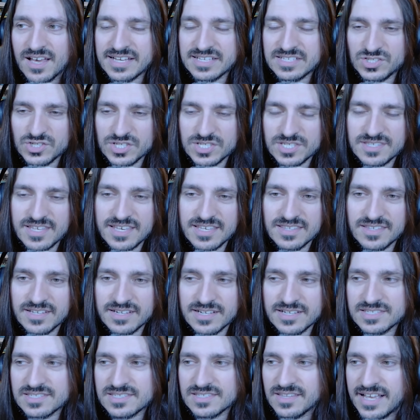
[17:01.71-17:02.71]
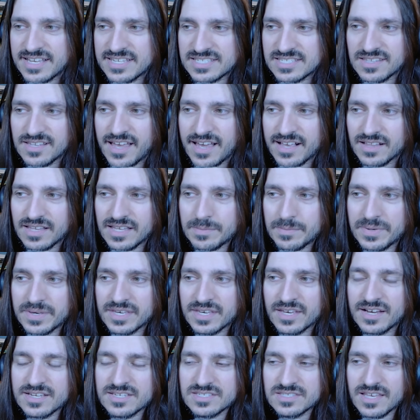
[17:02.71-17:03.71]
I just think that it's less likely
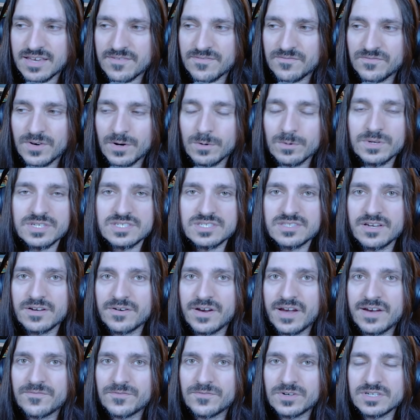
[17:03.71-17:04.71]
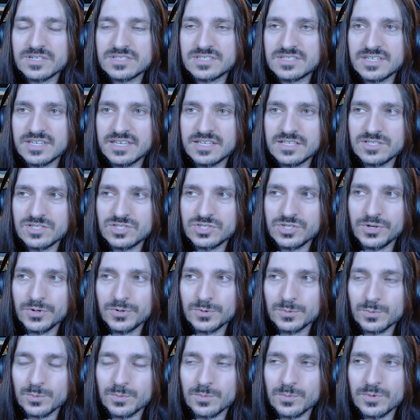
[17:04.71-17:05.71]
because they focus their efforts
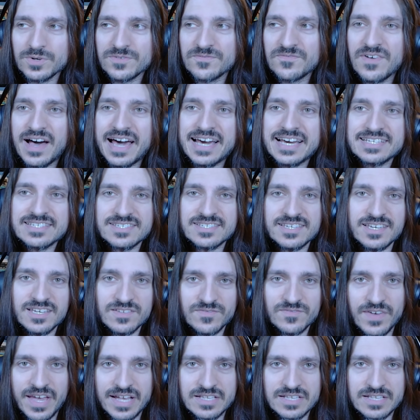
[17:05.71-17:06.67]
into revising